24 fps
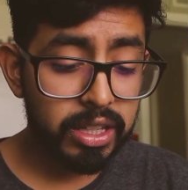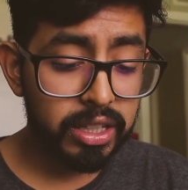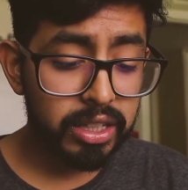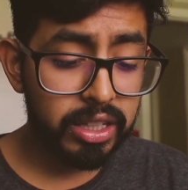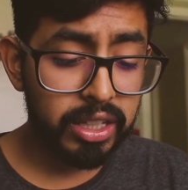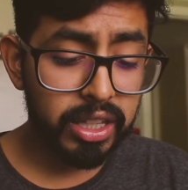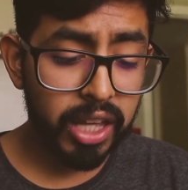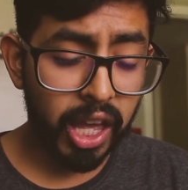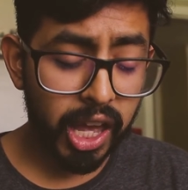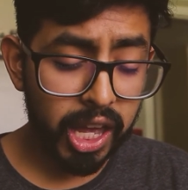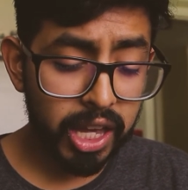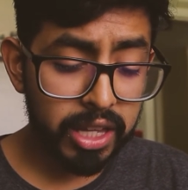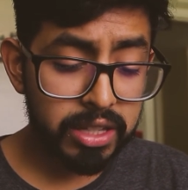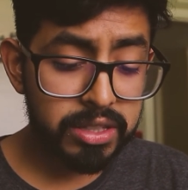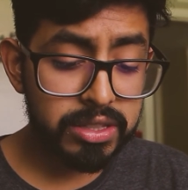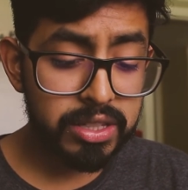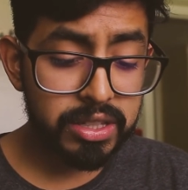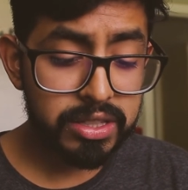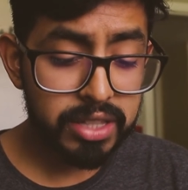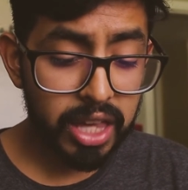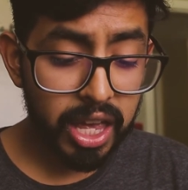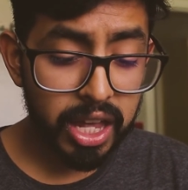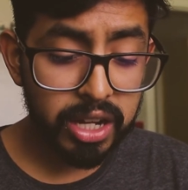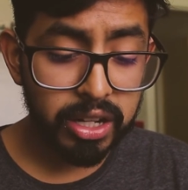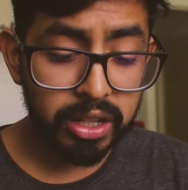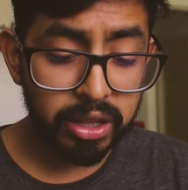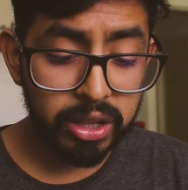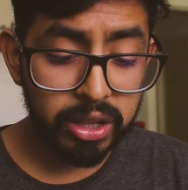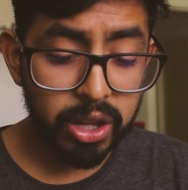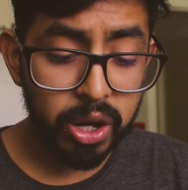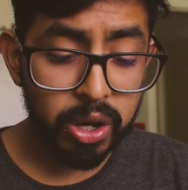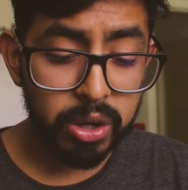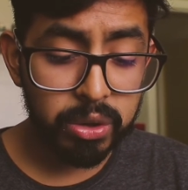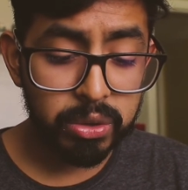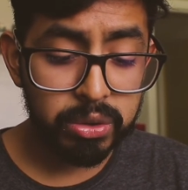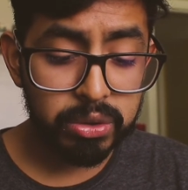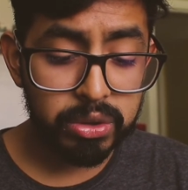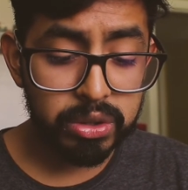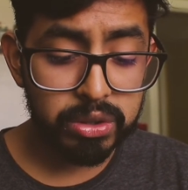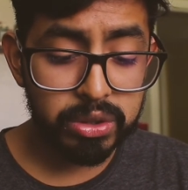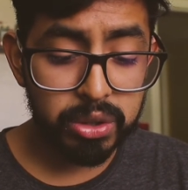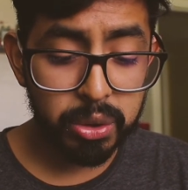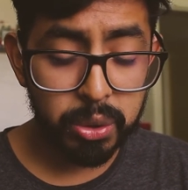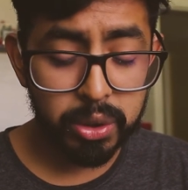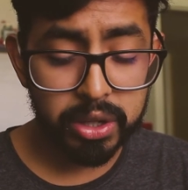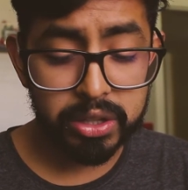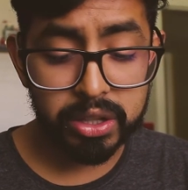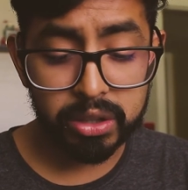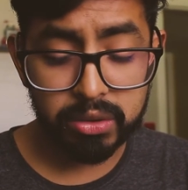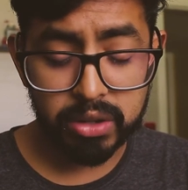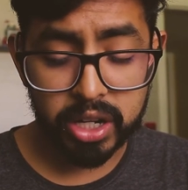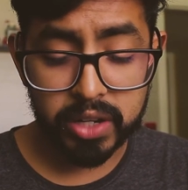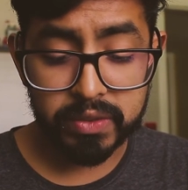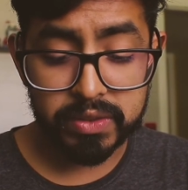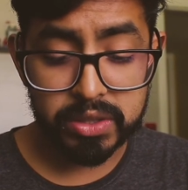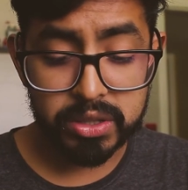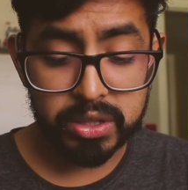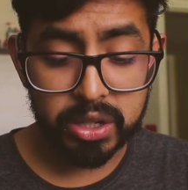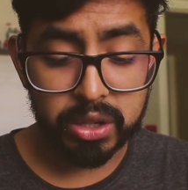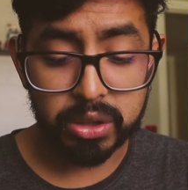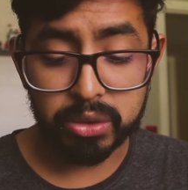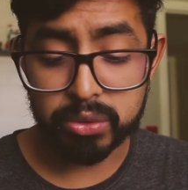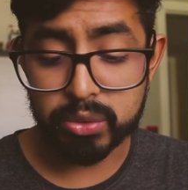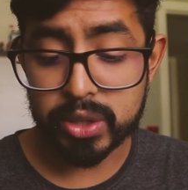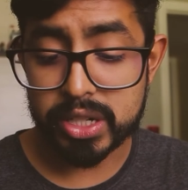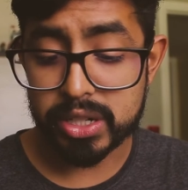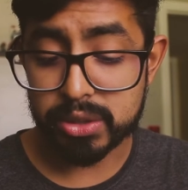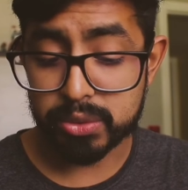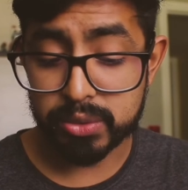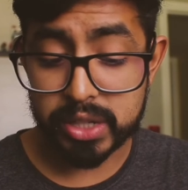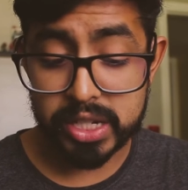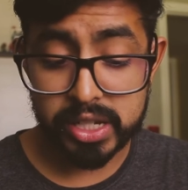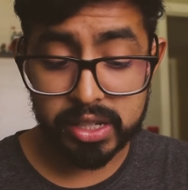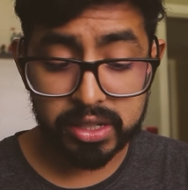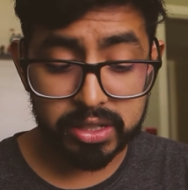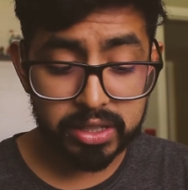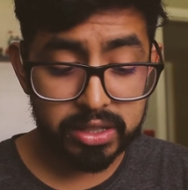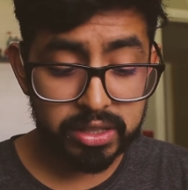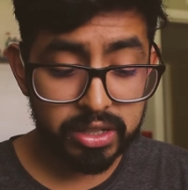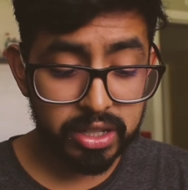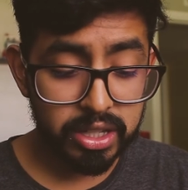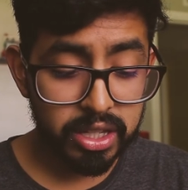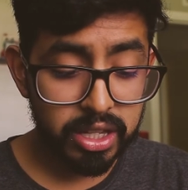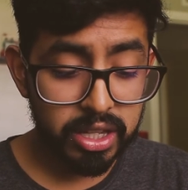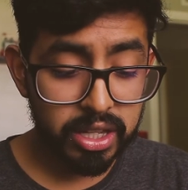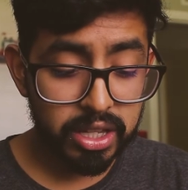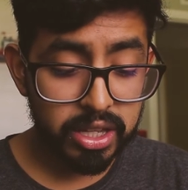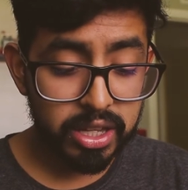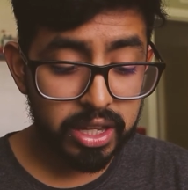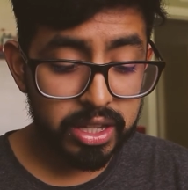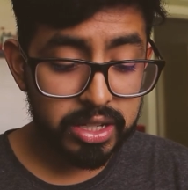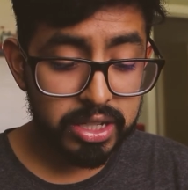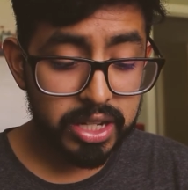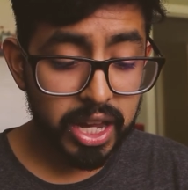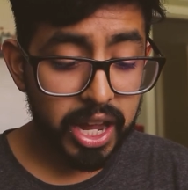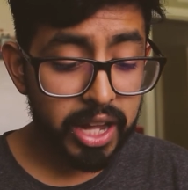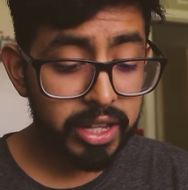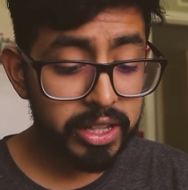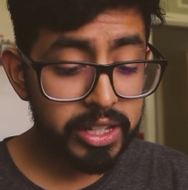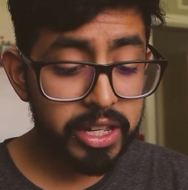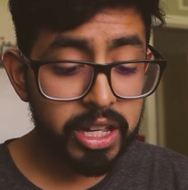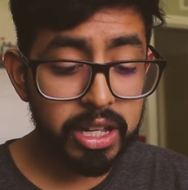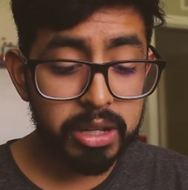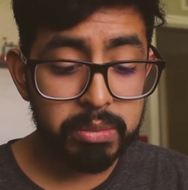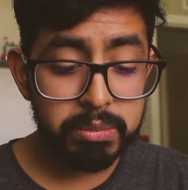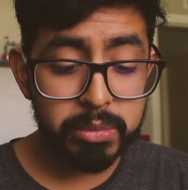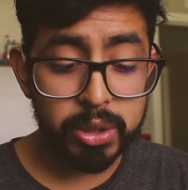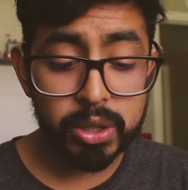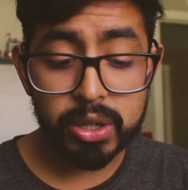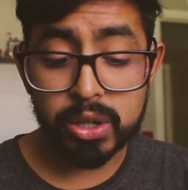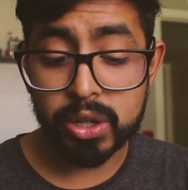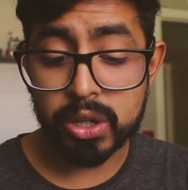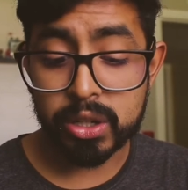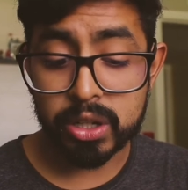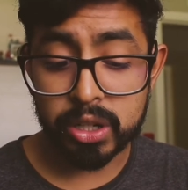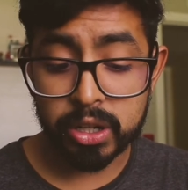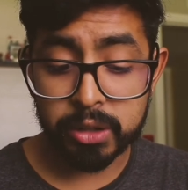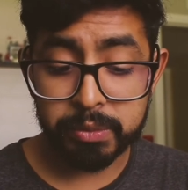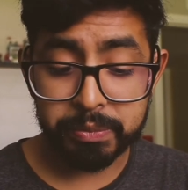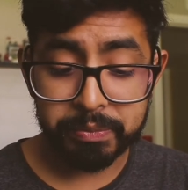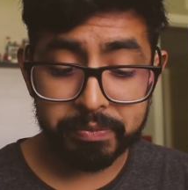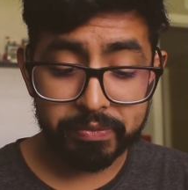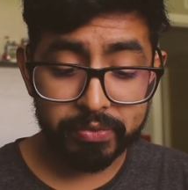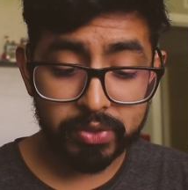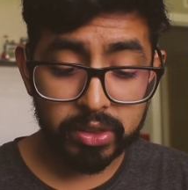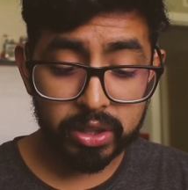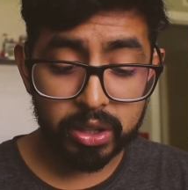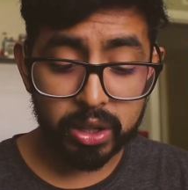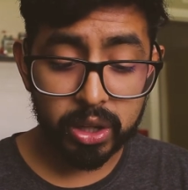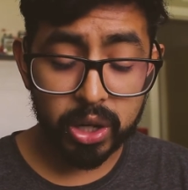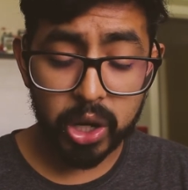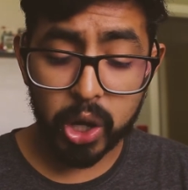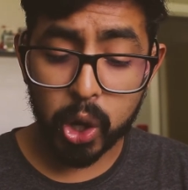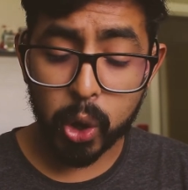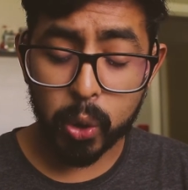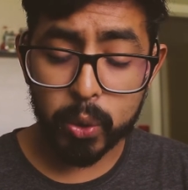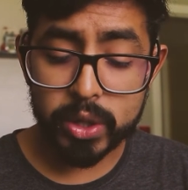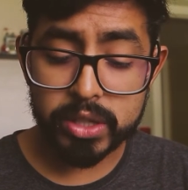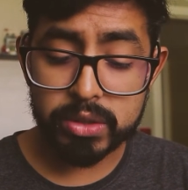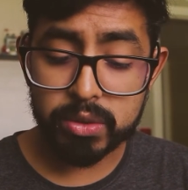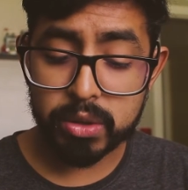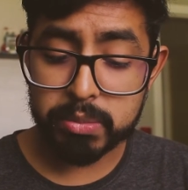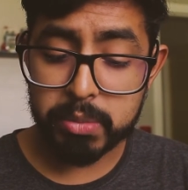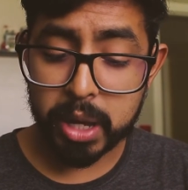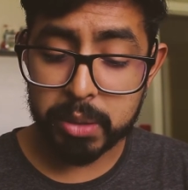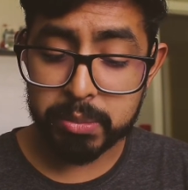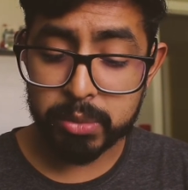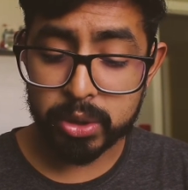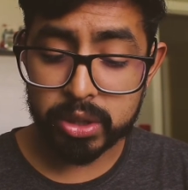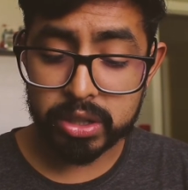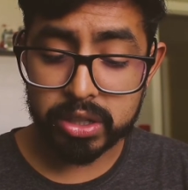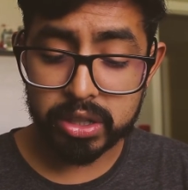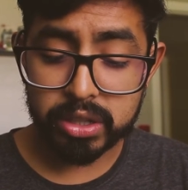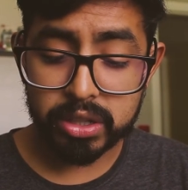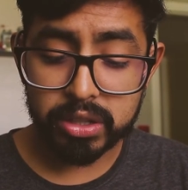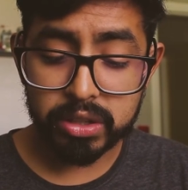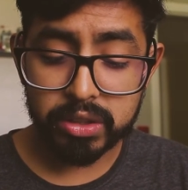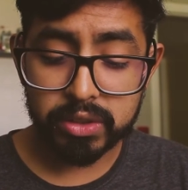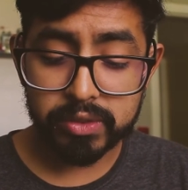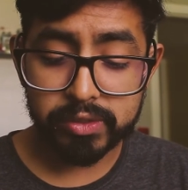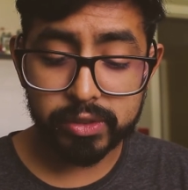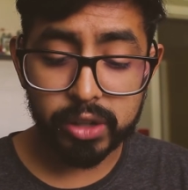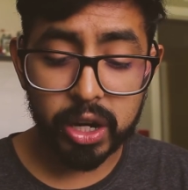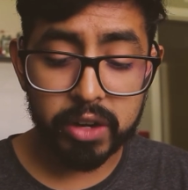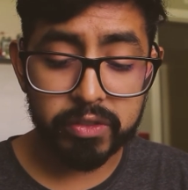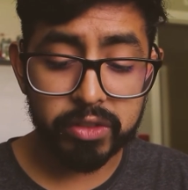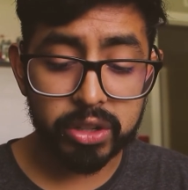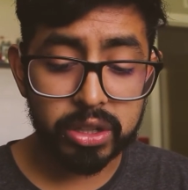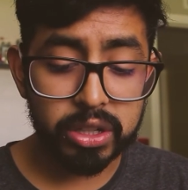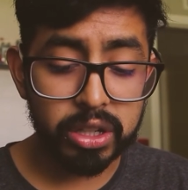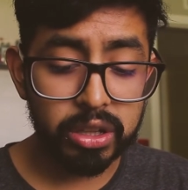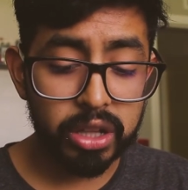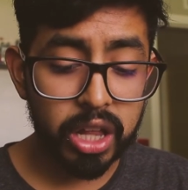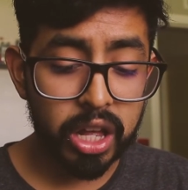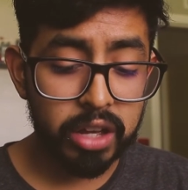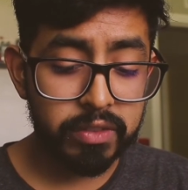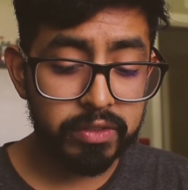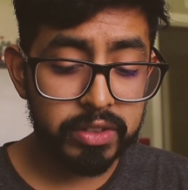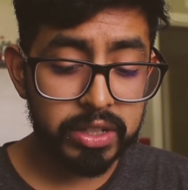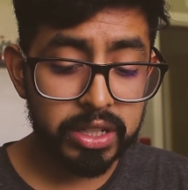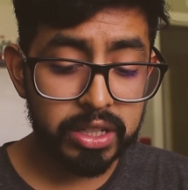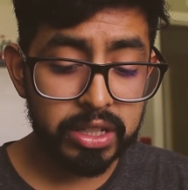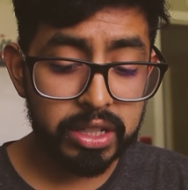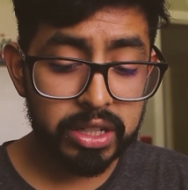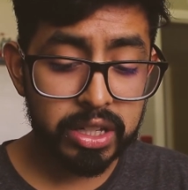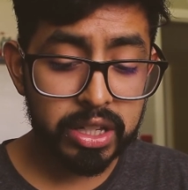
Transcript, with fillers: He hangs his head low toward the gravestone, which reads Talia McGirder, always remembered, forever loved.